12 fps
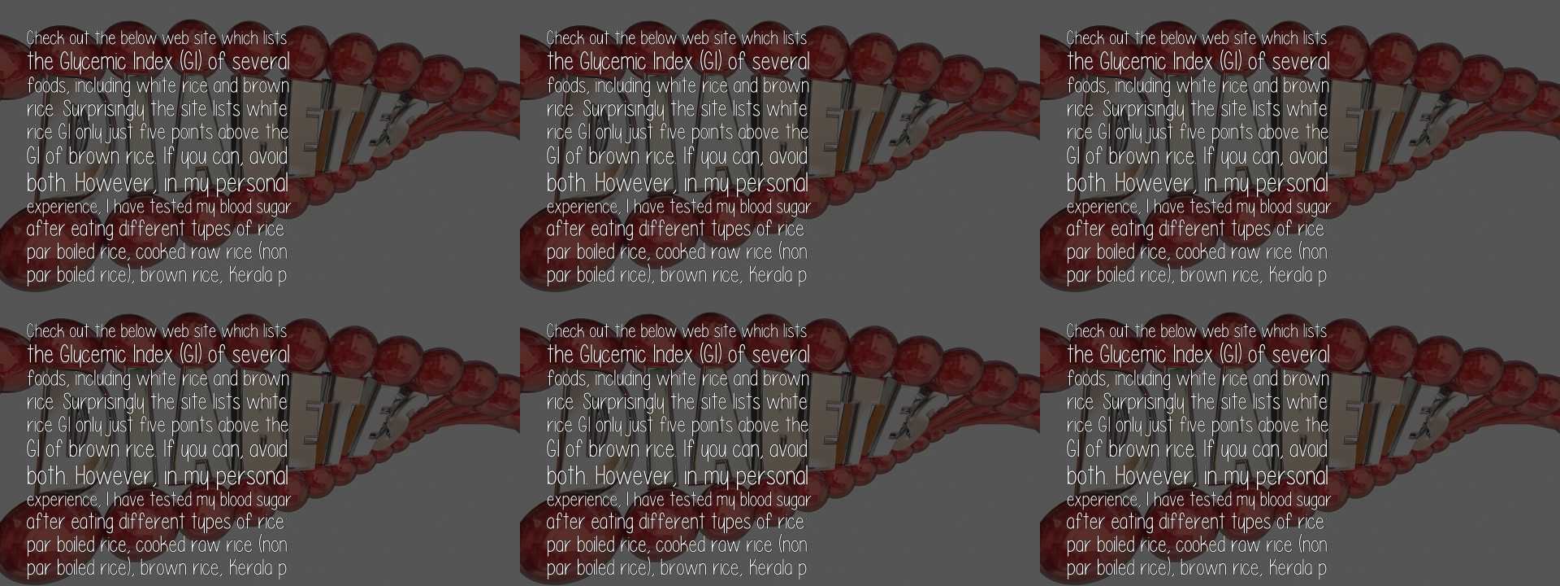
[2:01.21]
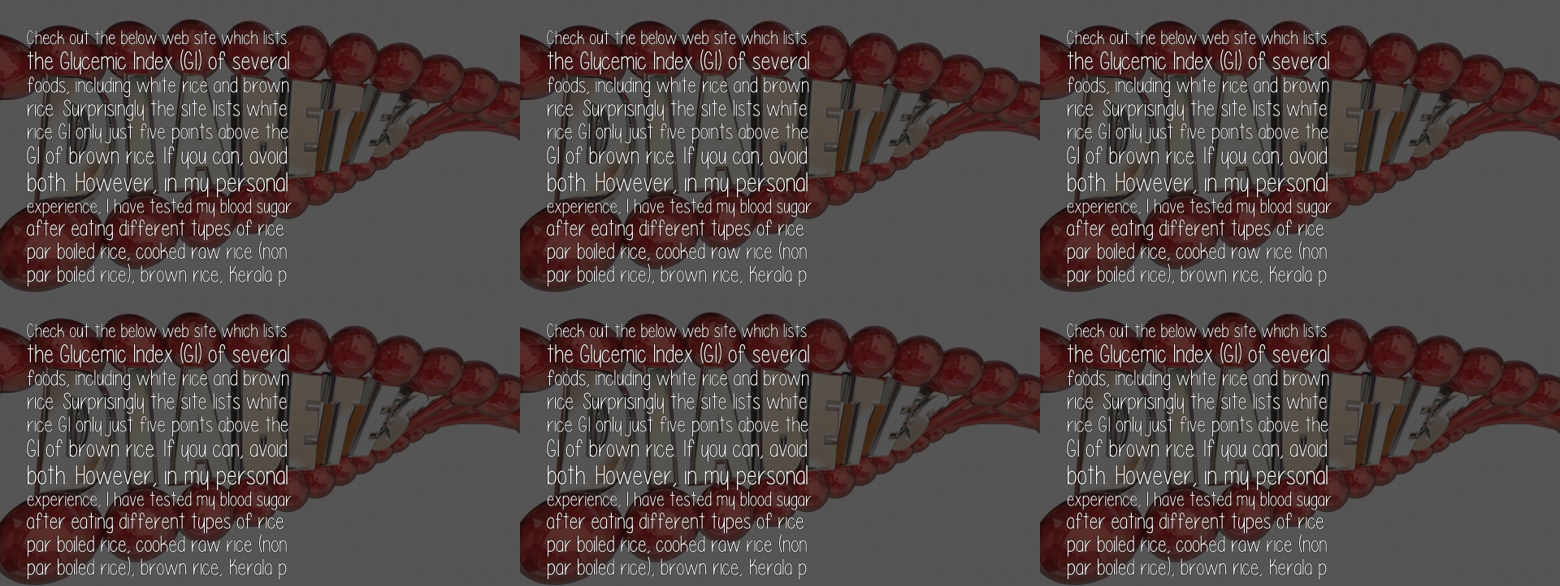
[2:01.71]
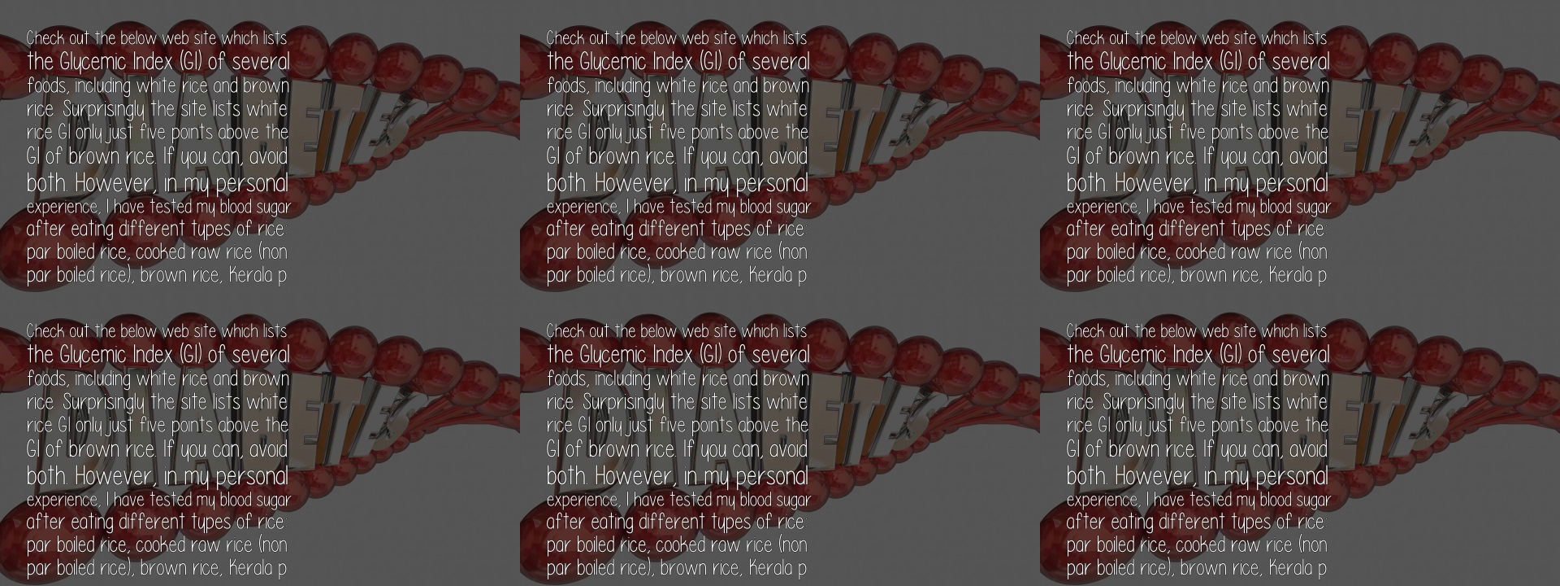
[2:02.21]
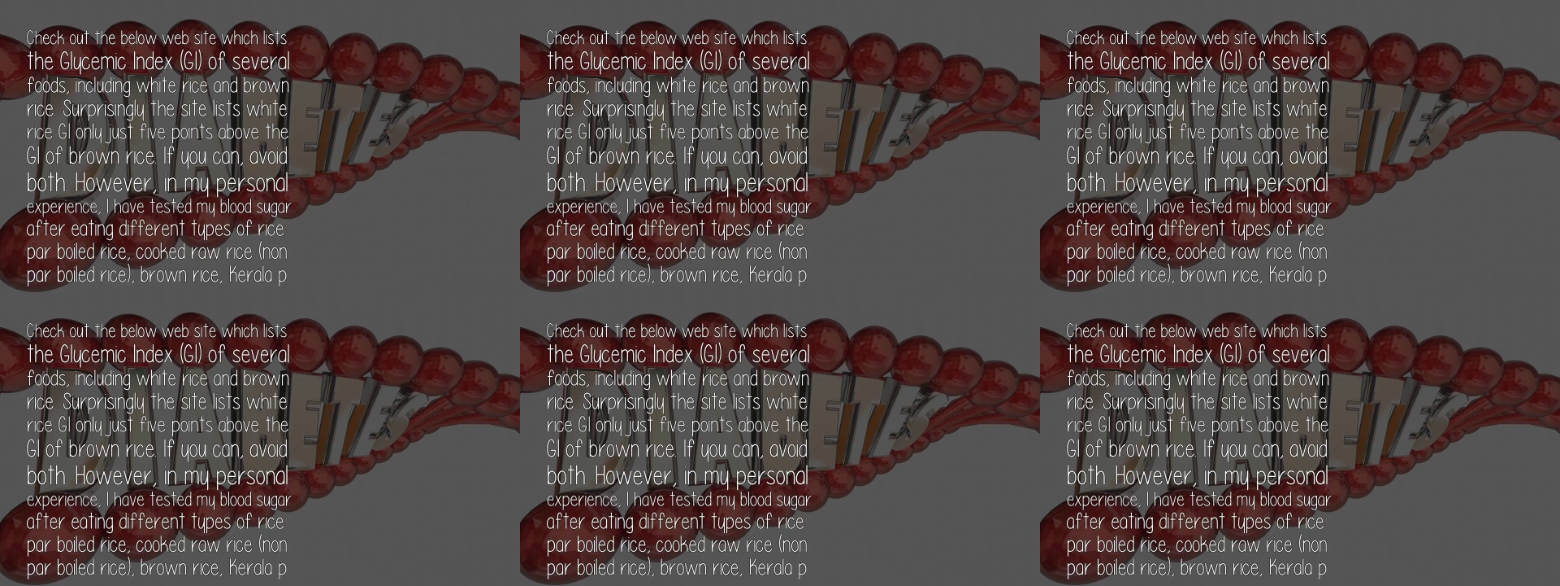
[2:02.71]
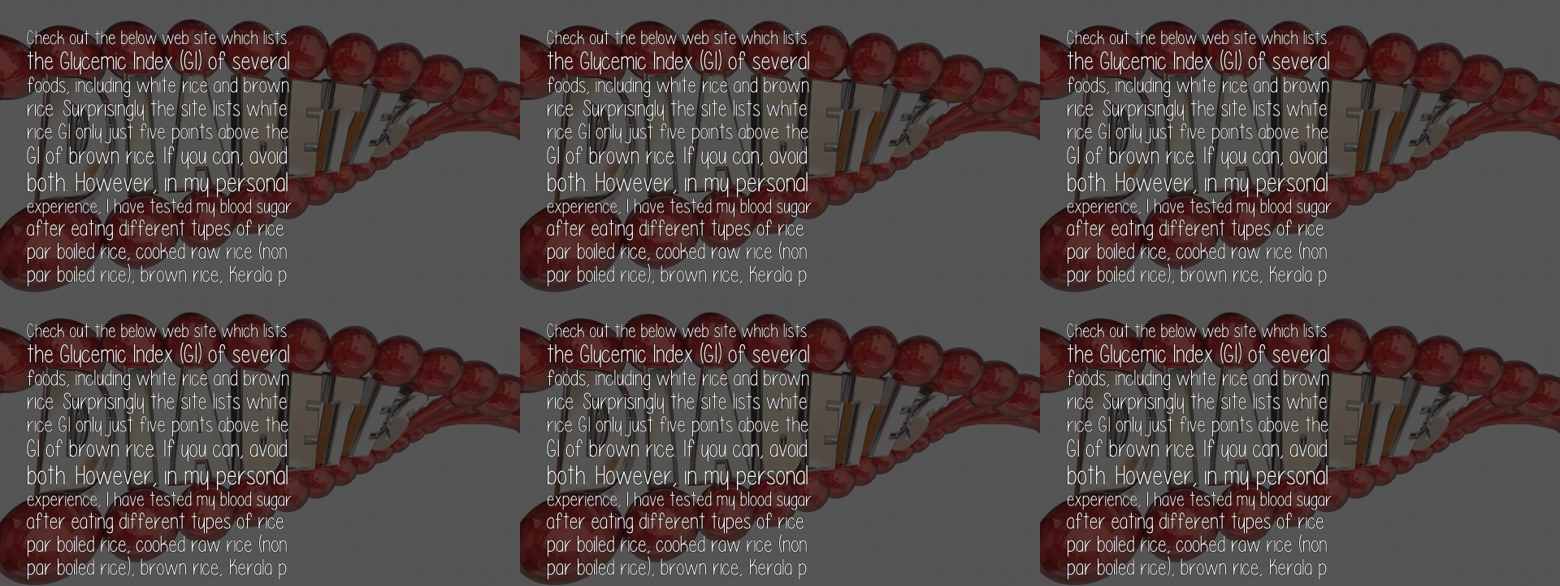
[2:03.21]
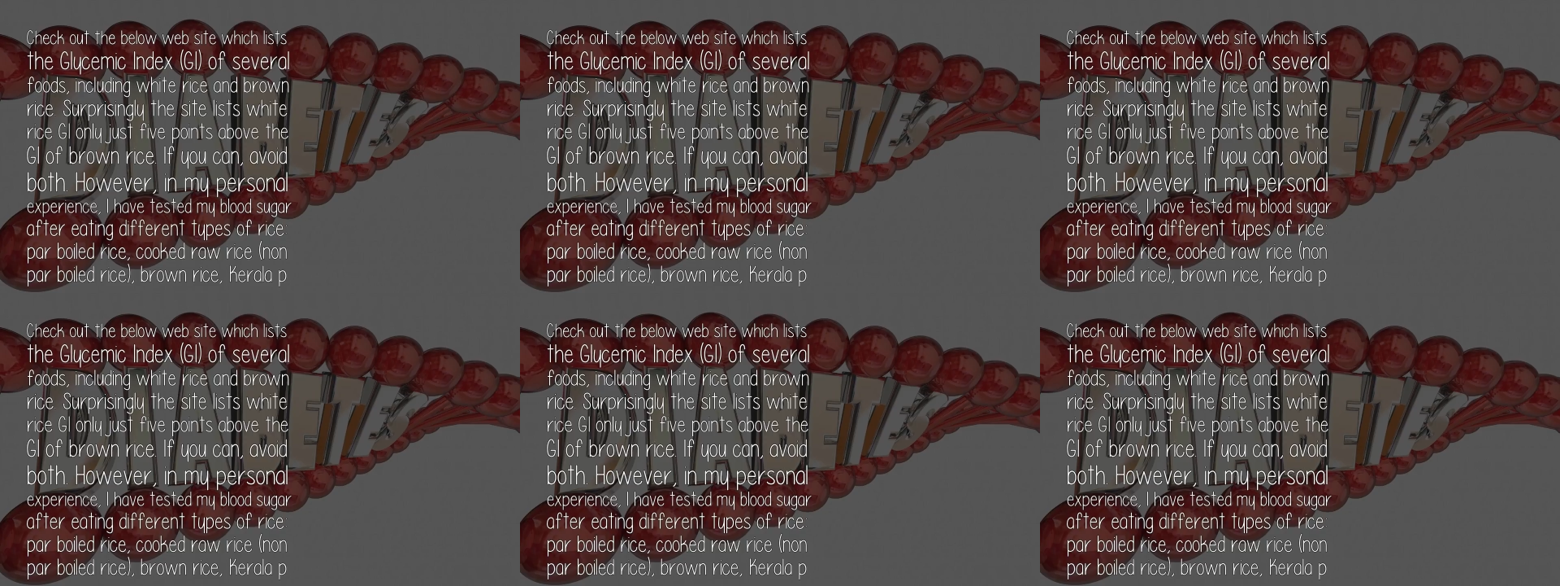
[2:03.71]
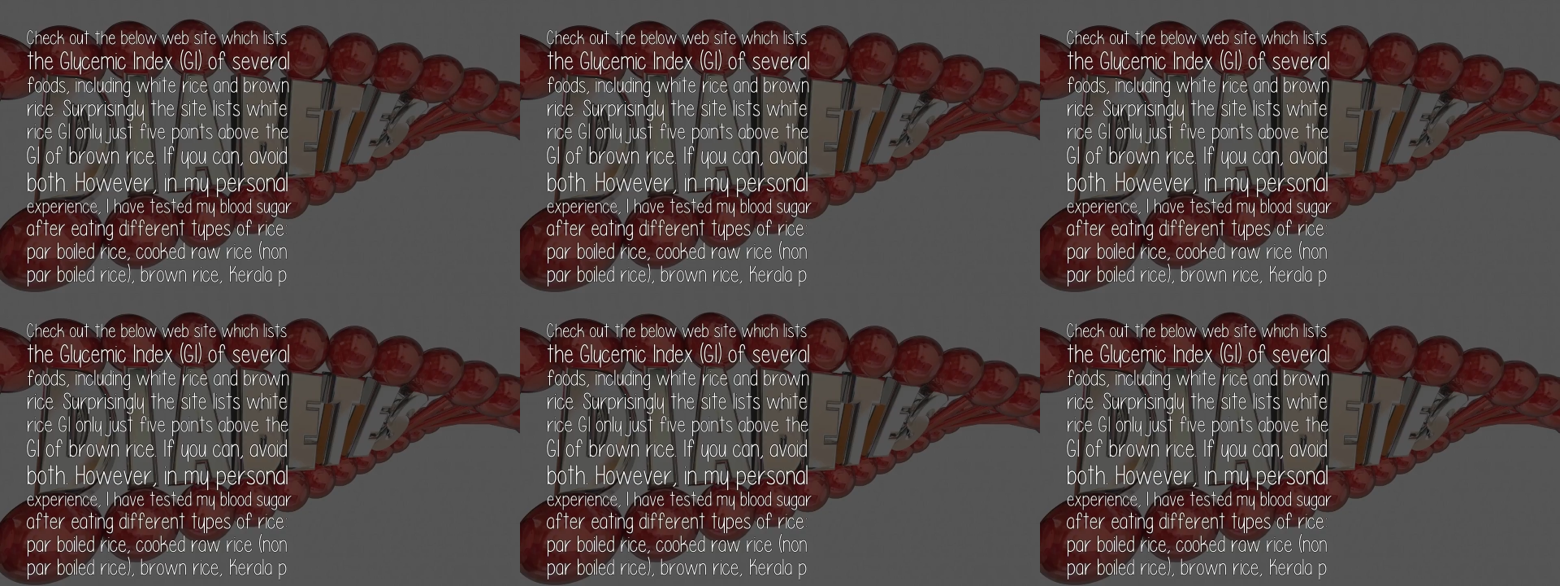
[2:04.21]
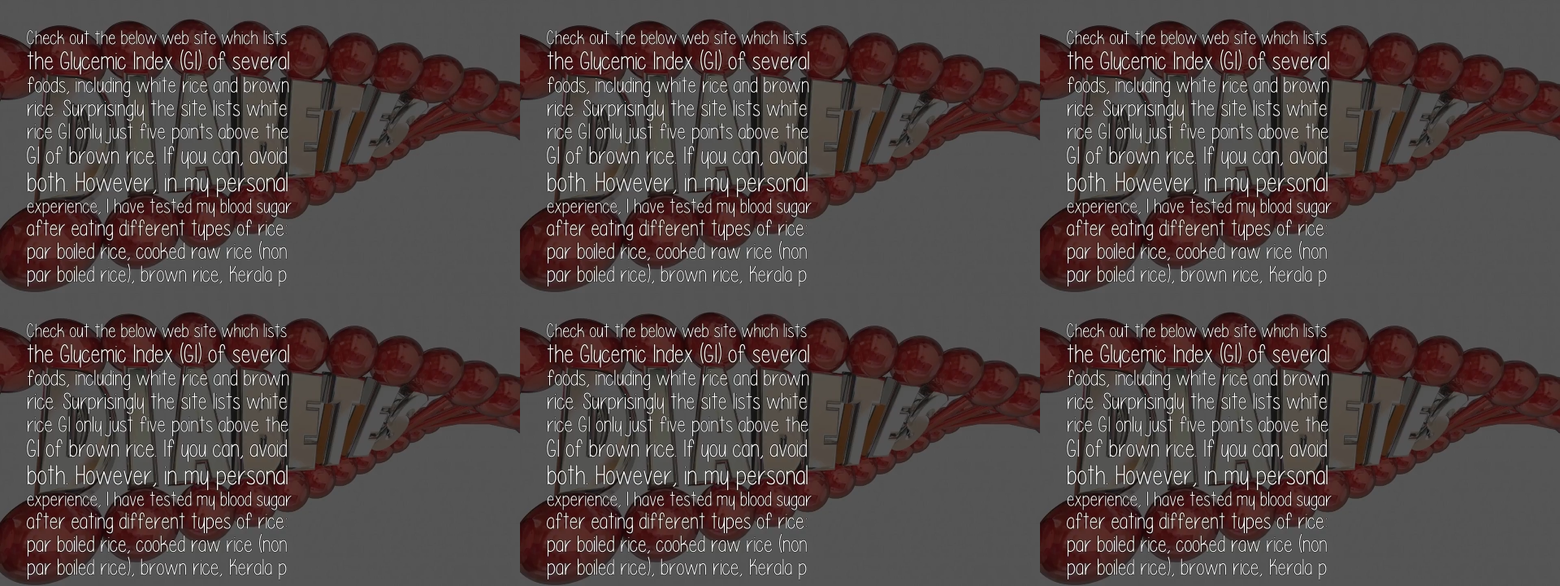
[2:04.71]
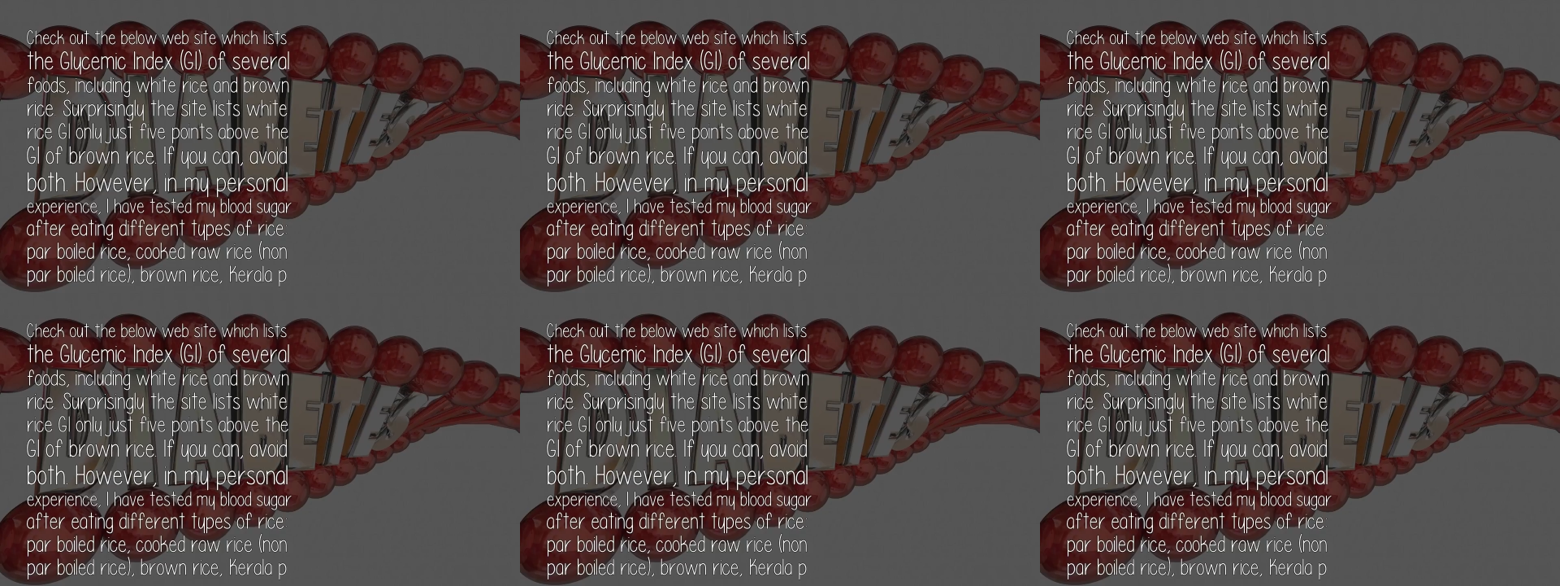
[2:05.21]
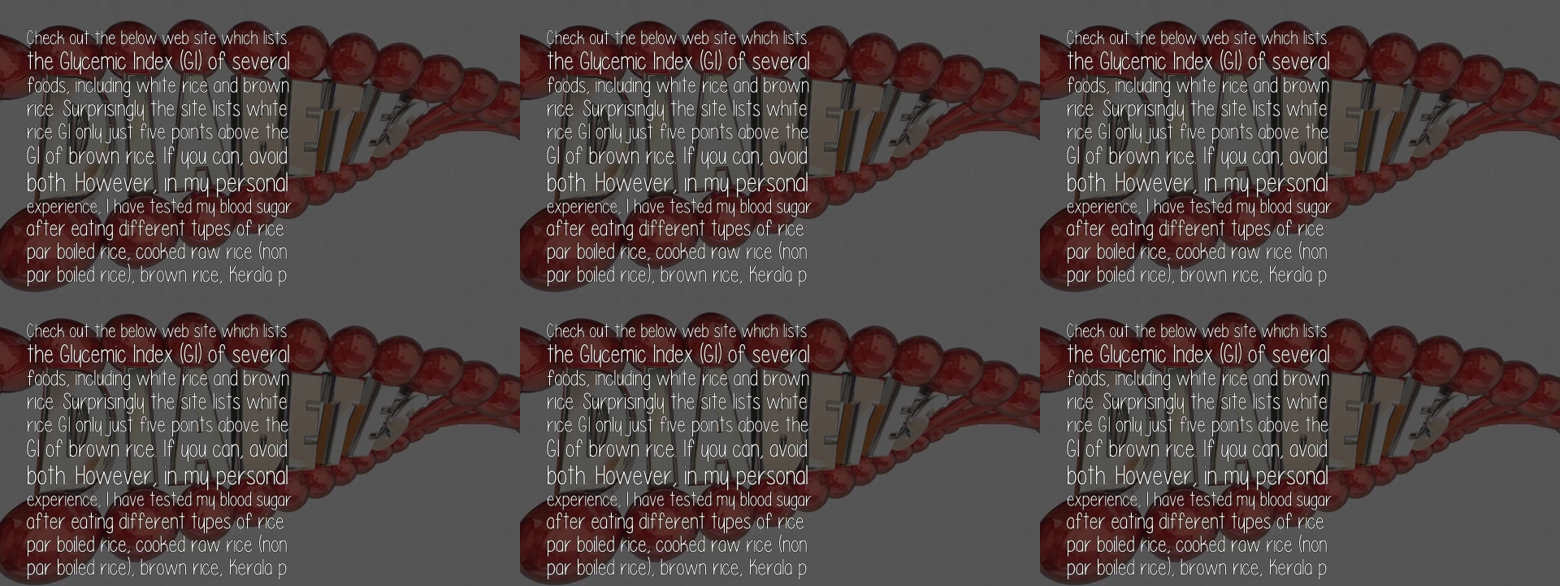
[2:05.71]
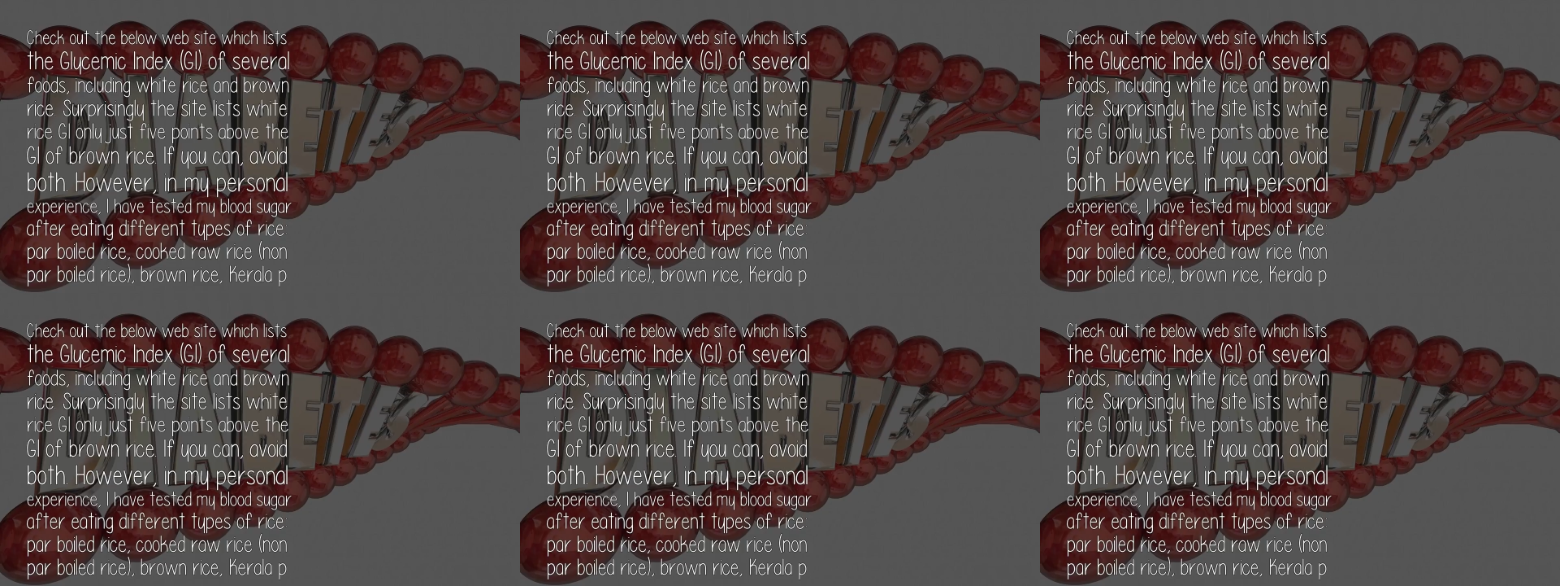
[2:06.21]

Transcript: (no speaker visible)